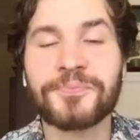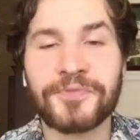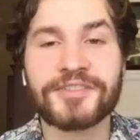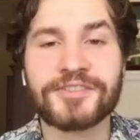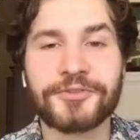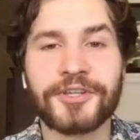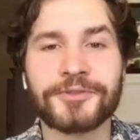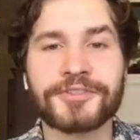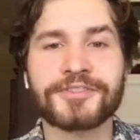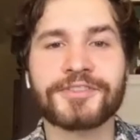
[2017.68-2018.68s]
that's a great
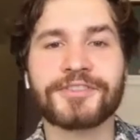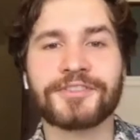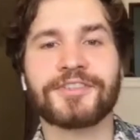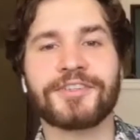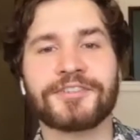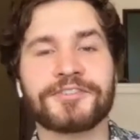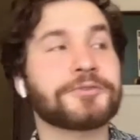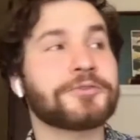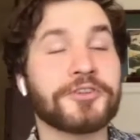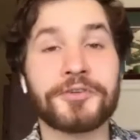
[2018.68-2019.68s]
one. So
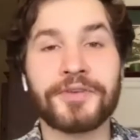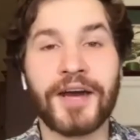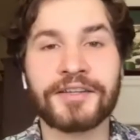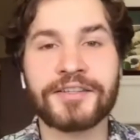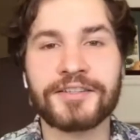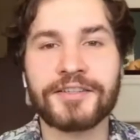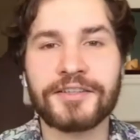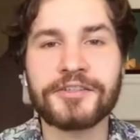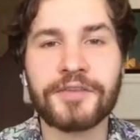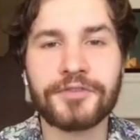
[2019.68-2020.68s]
Nirvana,
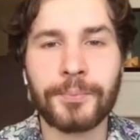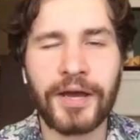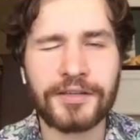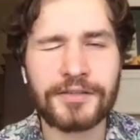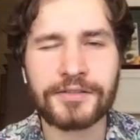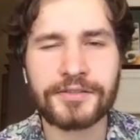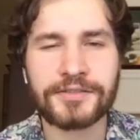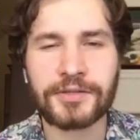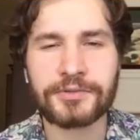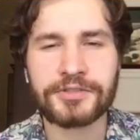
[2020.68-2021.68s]
Nevermind, is
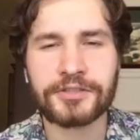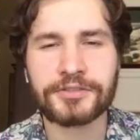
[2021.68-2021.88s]
that what it's called?